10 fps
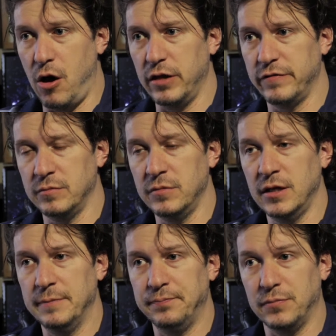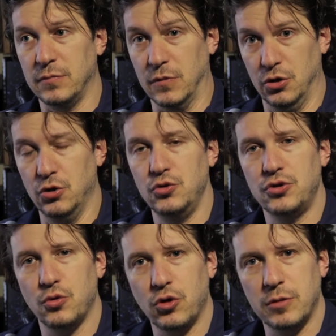all of them
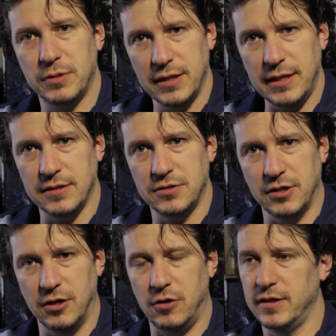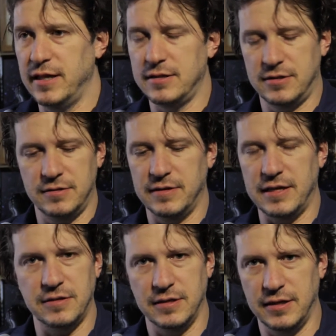use the word please, and
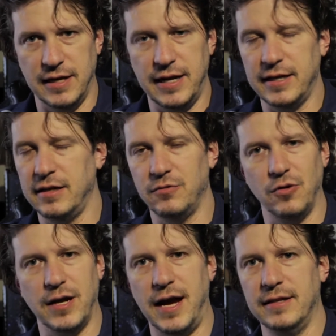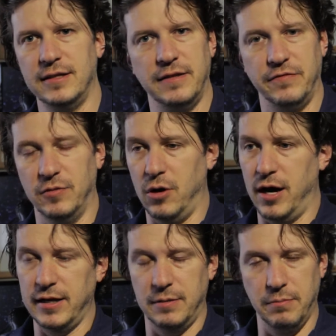that's in Connecticut and Rhode Island and
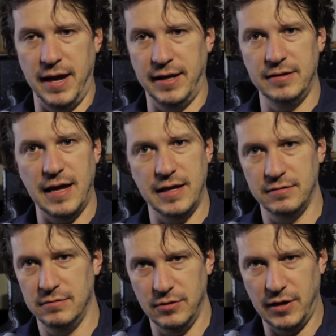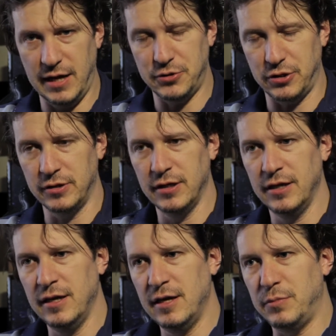Vermont and Maine and New Hampshire.
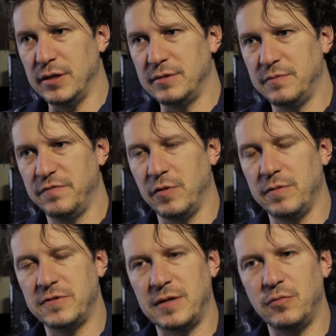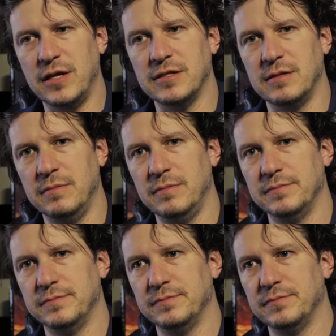But for some reason,
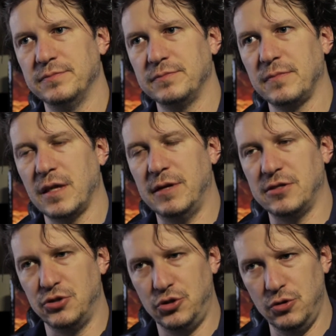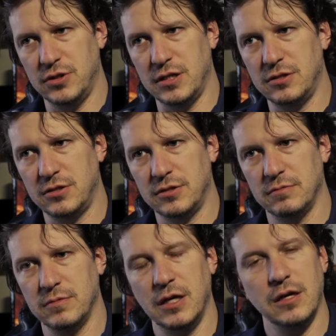
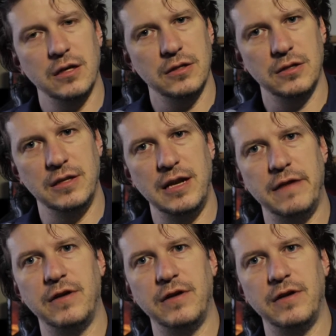Massachusetts I